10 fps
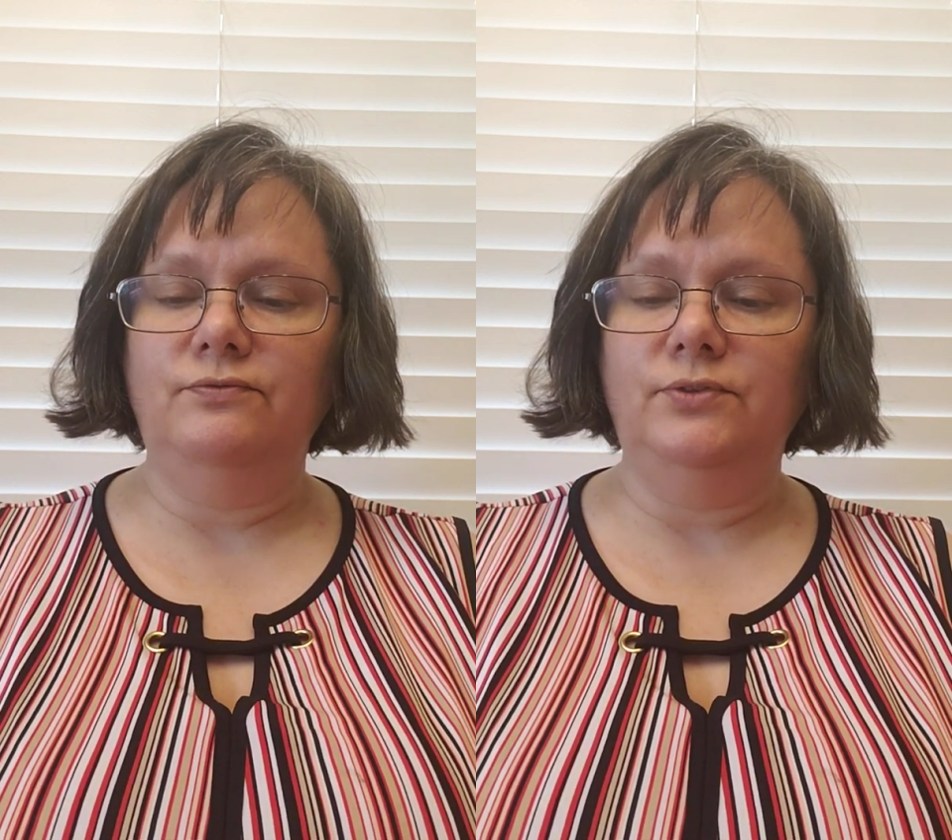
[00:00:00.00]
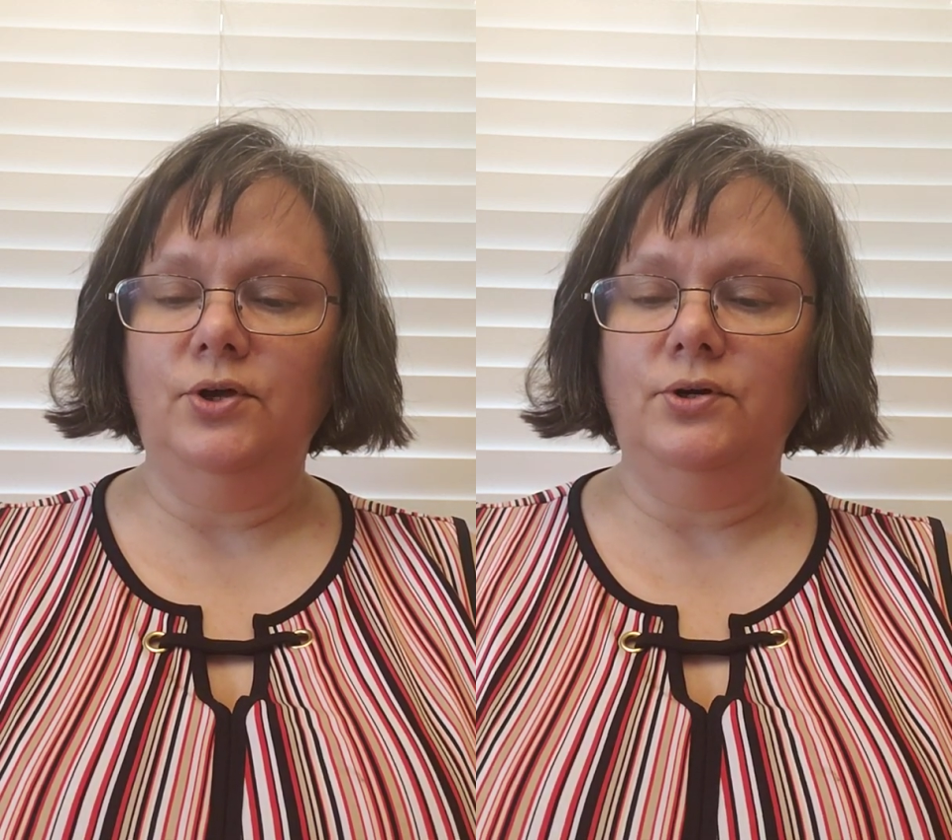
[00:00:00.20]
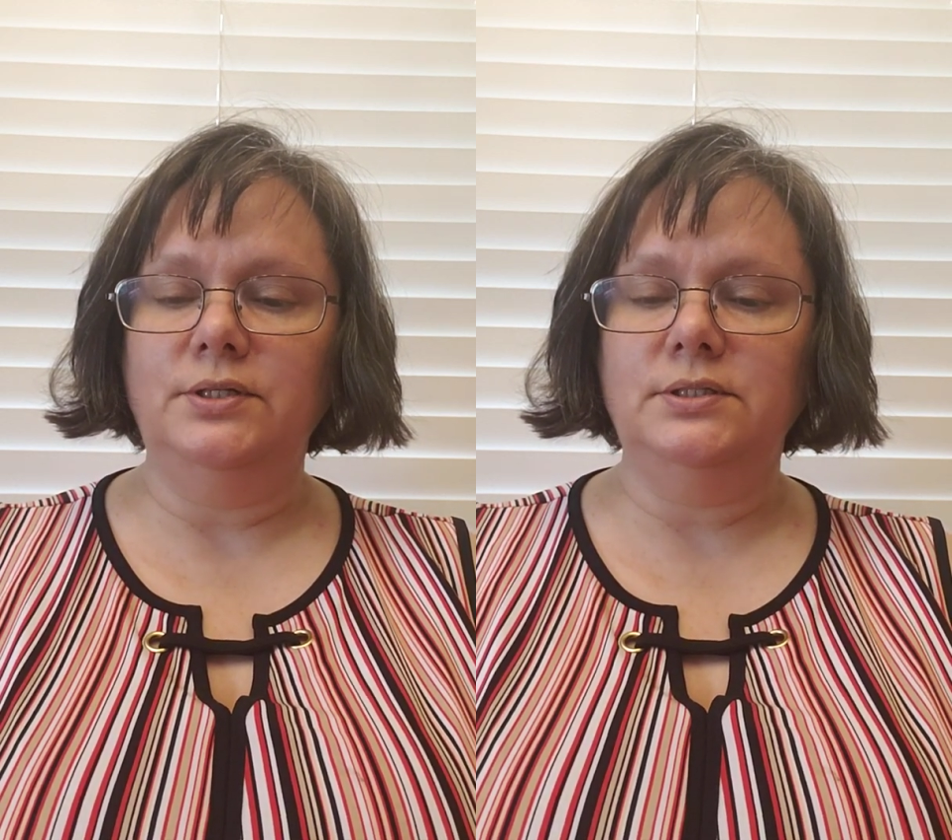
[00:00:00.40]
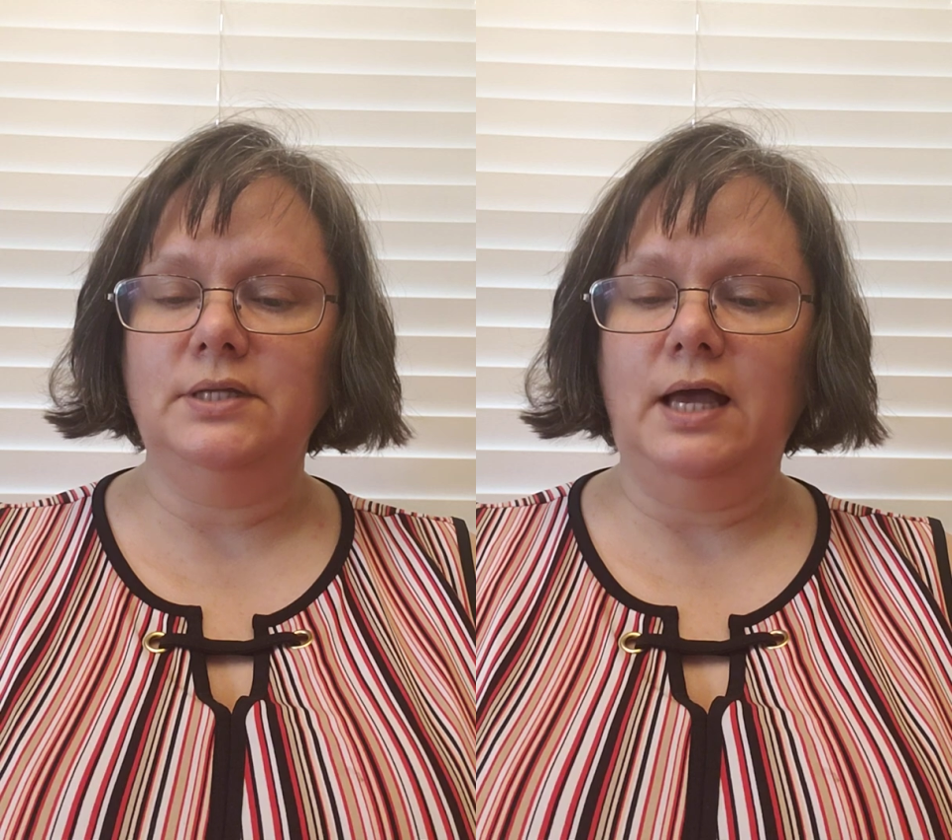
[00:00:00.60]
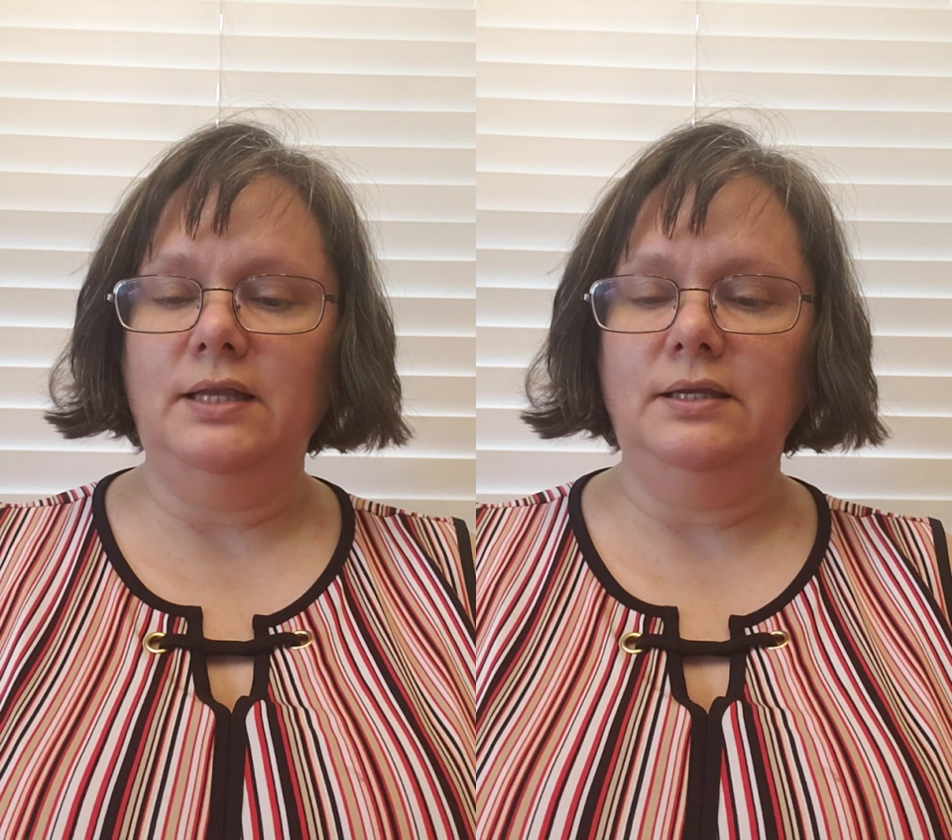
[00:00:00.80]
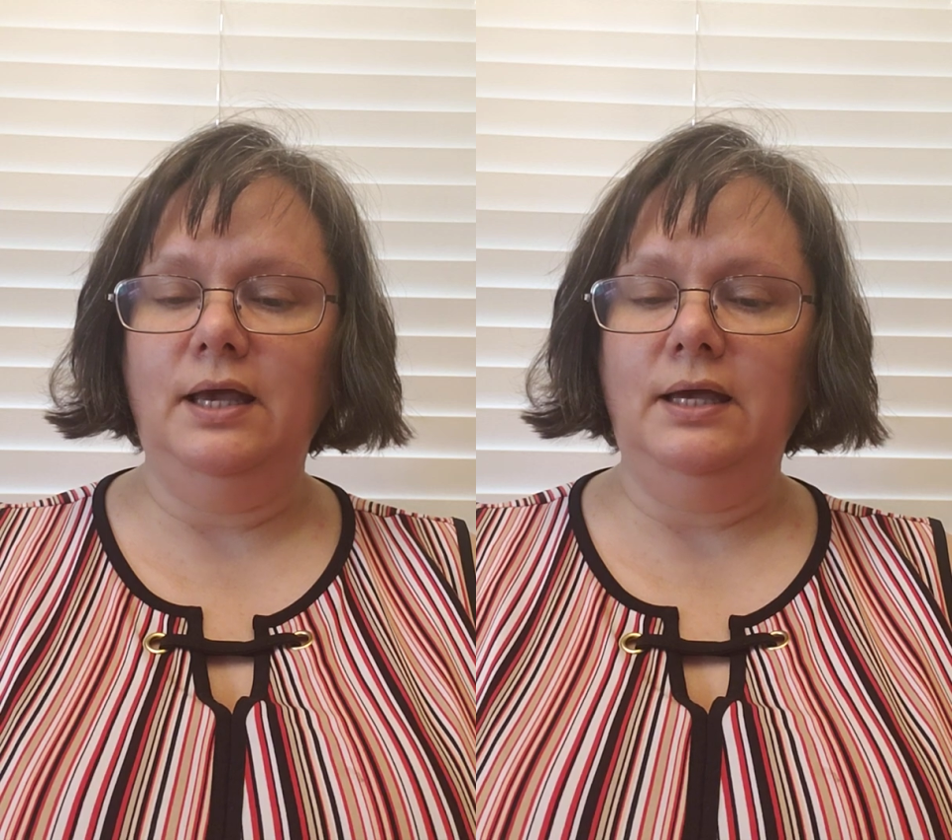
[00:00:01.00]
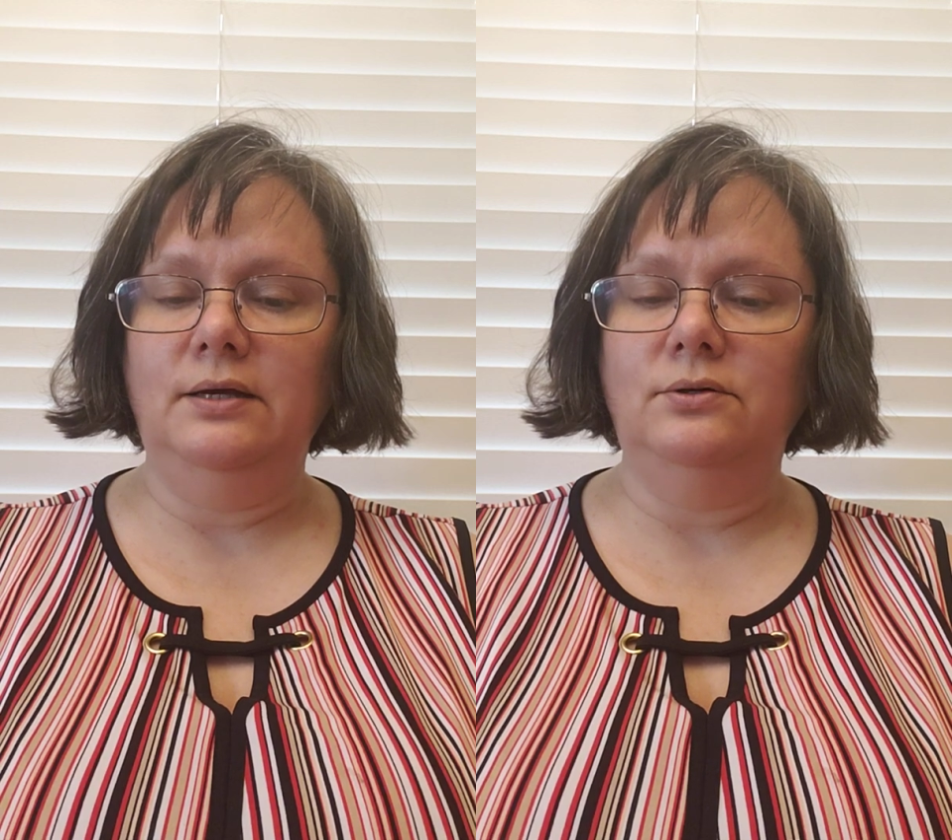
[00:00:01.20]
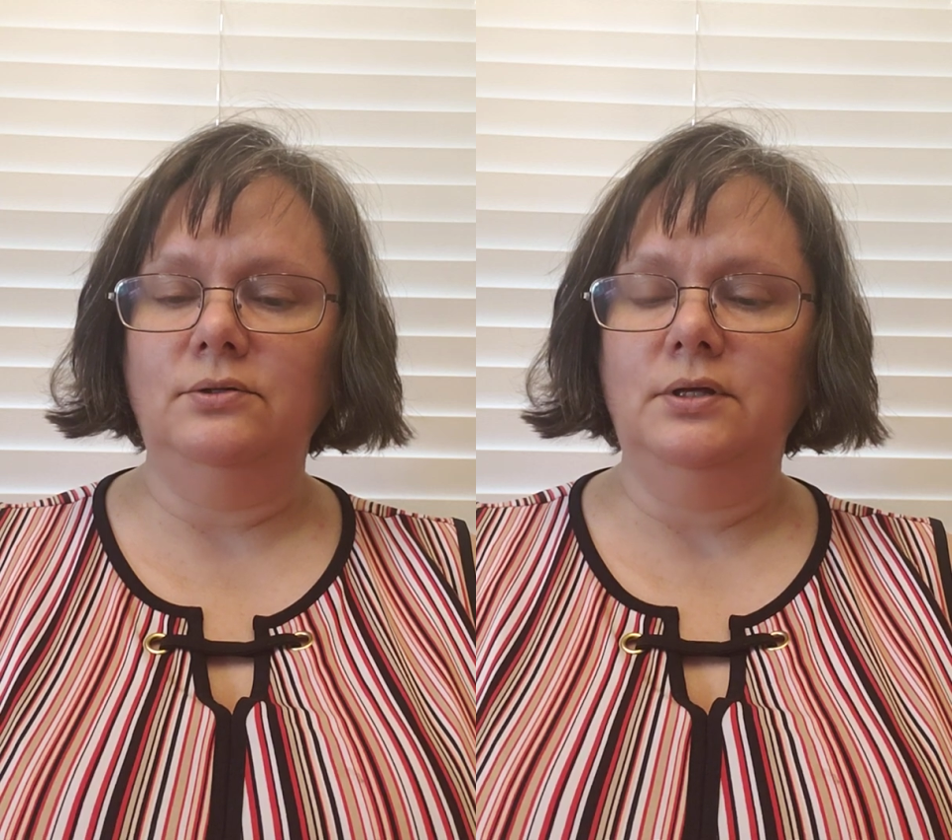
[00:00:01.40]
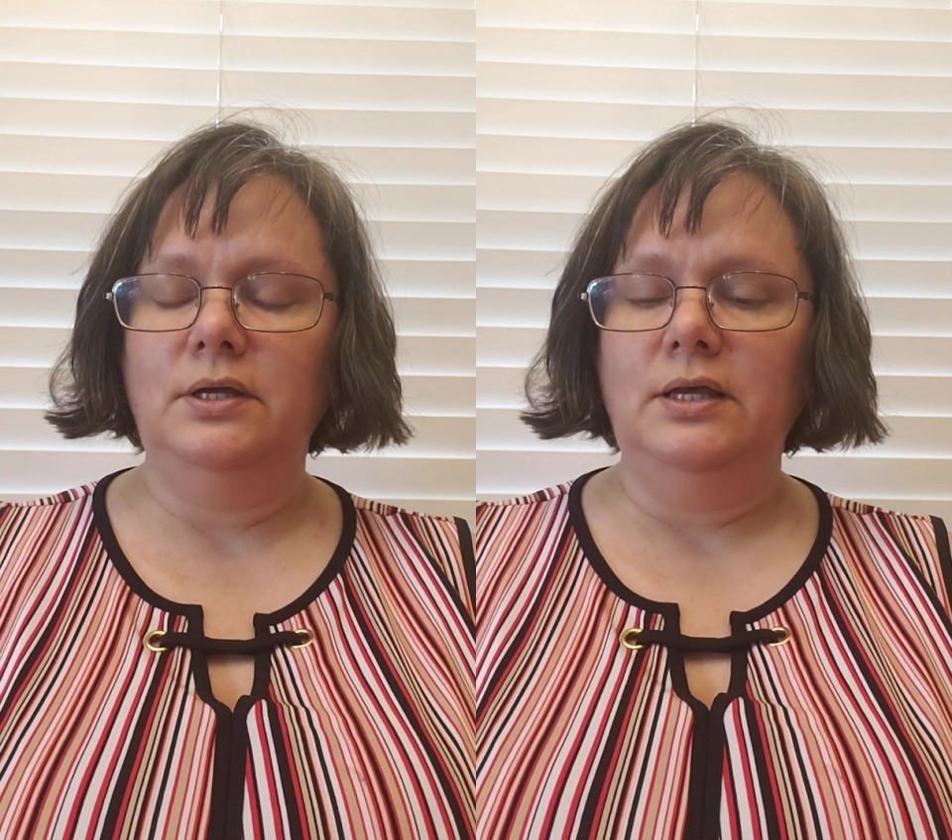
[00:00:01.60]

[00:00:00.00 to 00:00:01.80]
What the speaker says: Florence Nightingale,